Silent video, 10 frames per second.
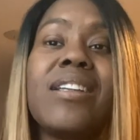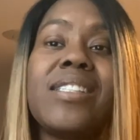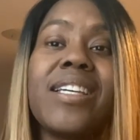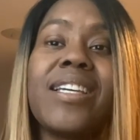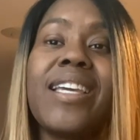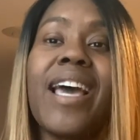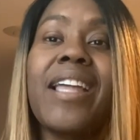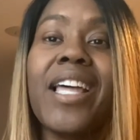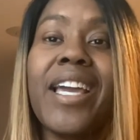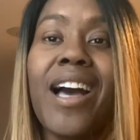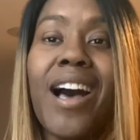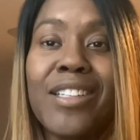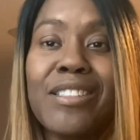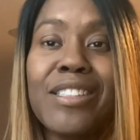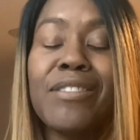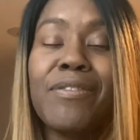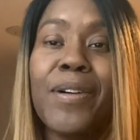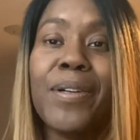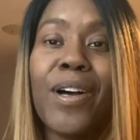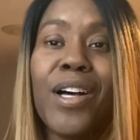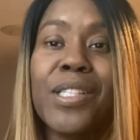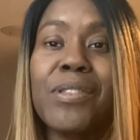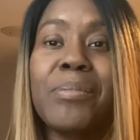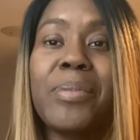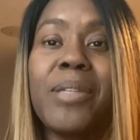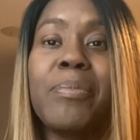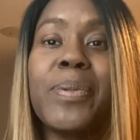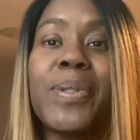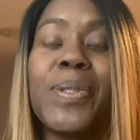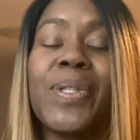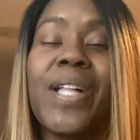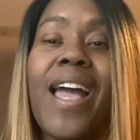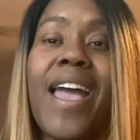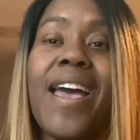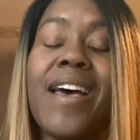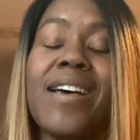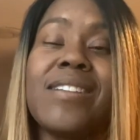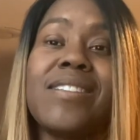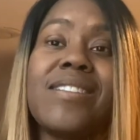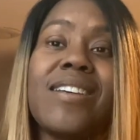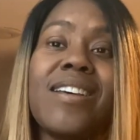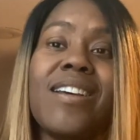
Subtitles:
to get like hundreds of phone calls from people and